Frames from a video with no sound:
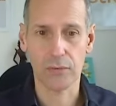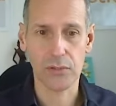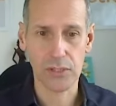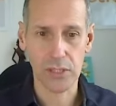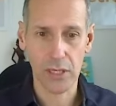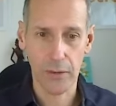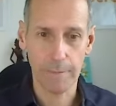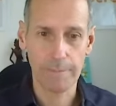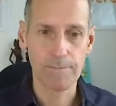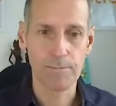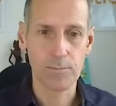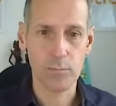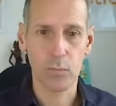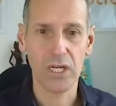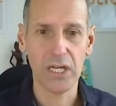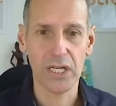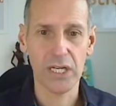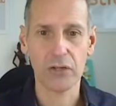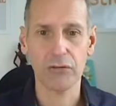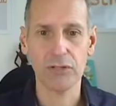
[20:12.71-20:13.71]
So
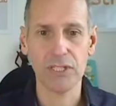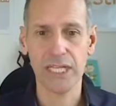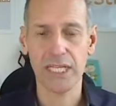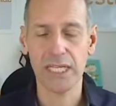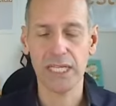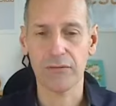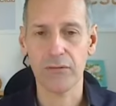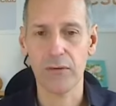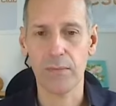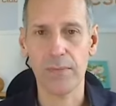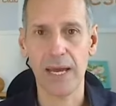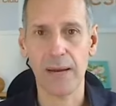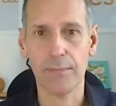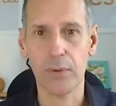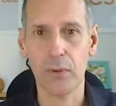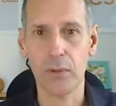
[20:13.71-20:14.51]
we're going to critique it from that